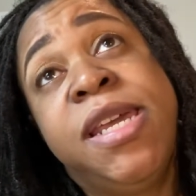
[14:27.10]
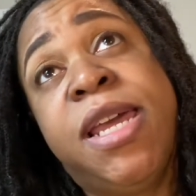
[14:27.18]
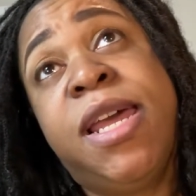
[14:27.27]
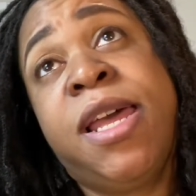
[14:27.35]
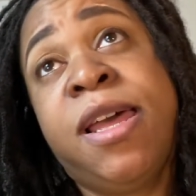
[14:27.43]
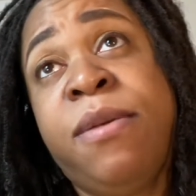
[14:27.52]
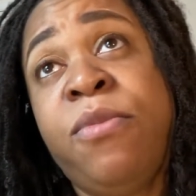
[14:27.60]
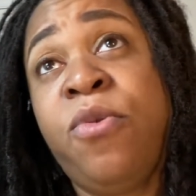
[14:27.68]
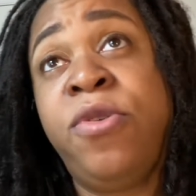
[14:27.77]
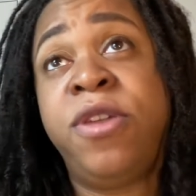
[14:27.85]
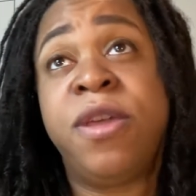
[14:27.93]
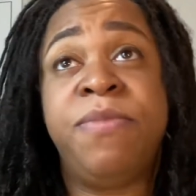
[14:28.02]

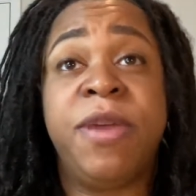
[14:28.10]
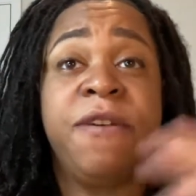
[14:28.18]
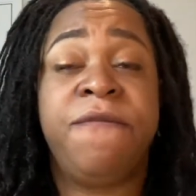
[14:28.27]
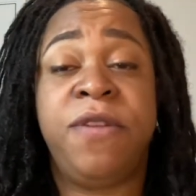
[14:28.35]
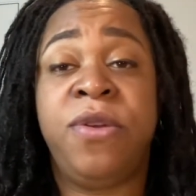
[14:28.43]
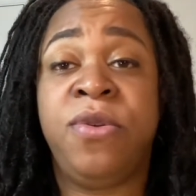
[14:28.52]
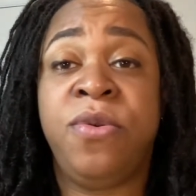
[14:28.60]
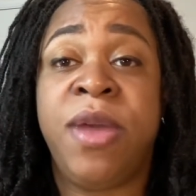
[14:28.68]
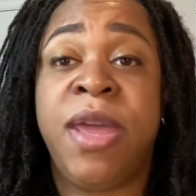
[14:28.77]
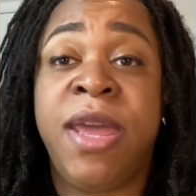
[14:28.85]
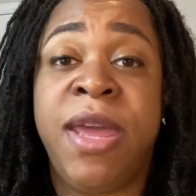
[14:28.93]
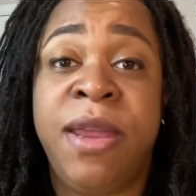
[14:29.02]
Or you can pick a few
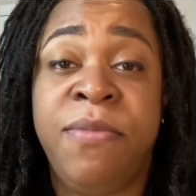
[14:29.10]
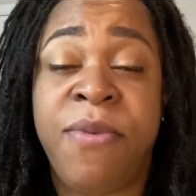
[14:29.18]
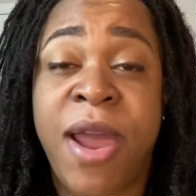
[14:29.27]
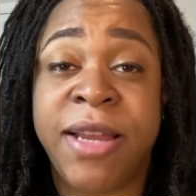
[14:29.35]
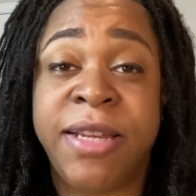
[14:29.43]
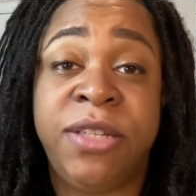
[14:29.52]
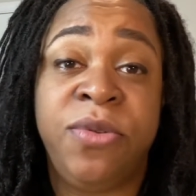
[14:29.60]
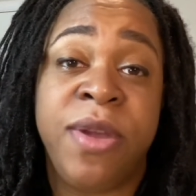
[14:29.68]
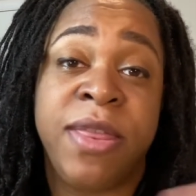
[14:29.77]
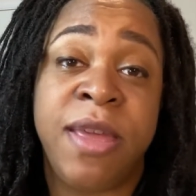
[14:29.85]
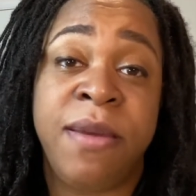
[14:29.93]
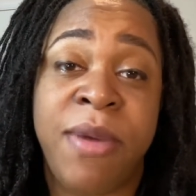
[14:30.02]
and practice
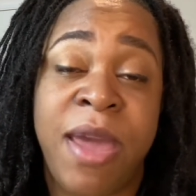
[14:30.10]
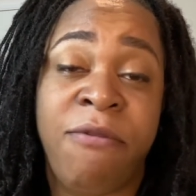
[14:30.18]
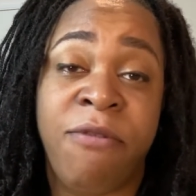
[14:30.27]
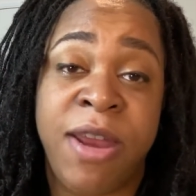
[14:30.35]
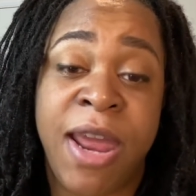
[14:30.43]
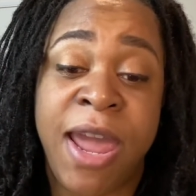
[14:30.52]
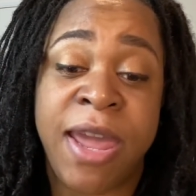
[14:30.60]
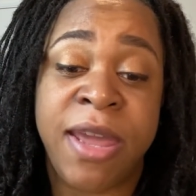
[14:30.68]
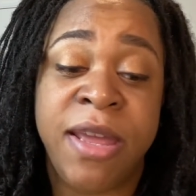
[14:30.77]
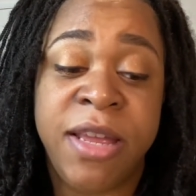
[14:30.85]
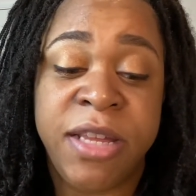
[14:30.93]
doing them every day.